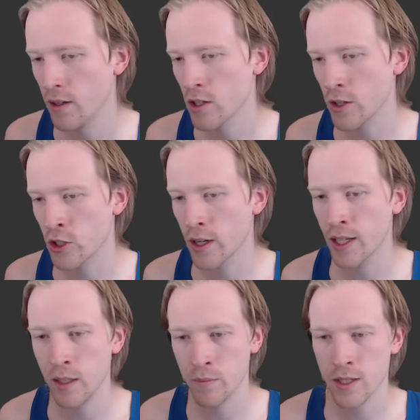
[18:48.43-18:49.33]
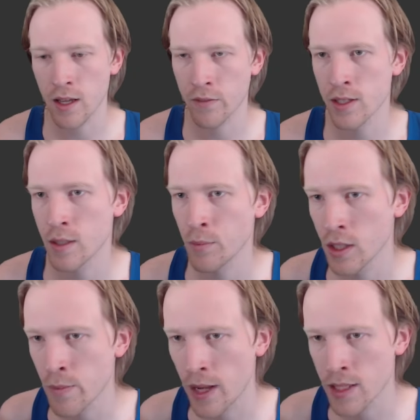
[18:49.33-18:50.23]
So I try to keep stuff as simple
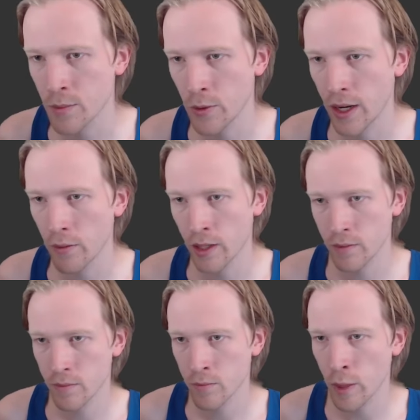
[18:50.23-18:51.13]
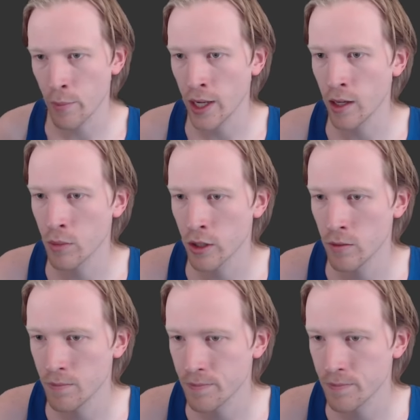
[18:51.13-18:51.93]
as possible when I write my Elm code.